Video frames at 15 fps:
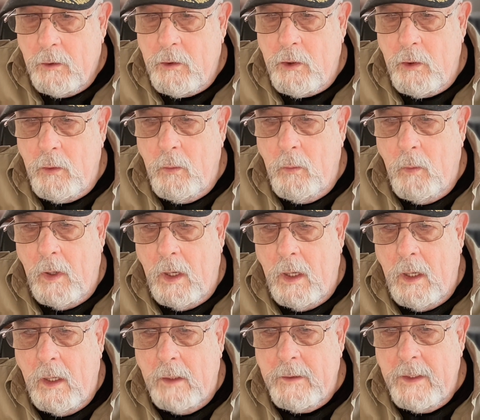to
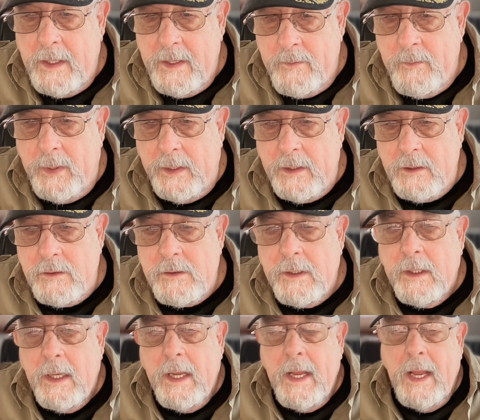the embeds.
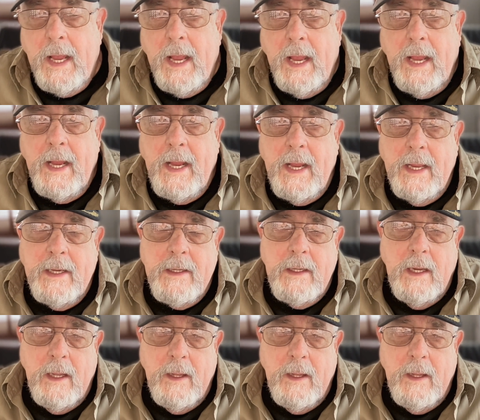And